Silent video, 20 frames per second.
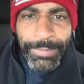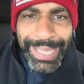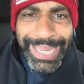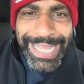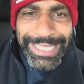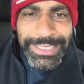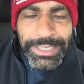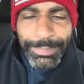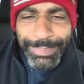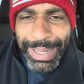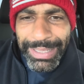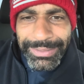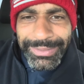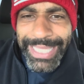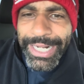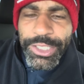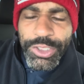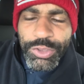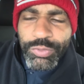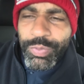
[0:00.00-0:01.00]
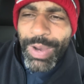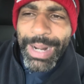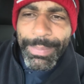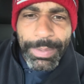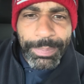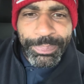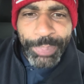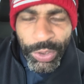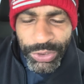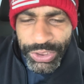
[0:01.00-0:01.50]
It's about Dennis
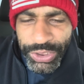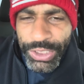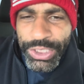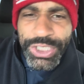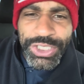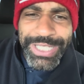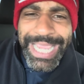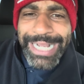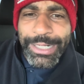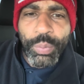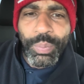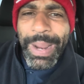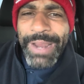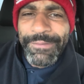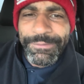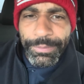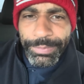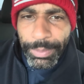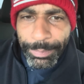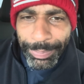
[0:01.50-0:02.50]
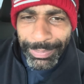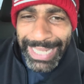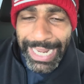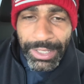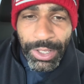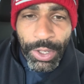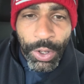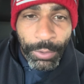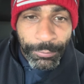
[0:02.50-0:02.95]
Rodman pushing Shaq away from the block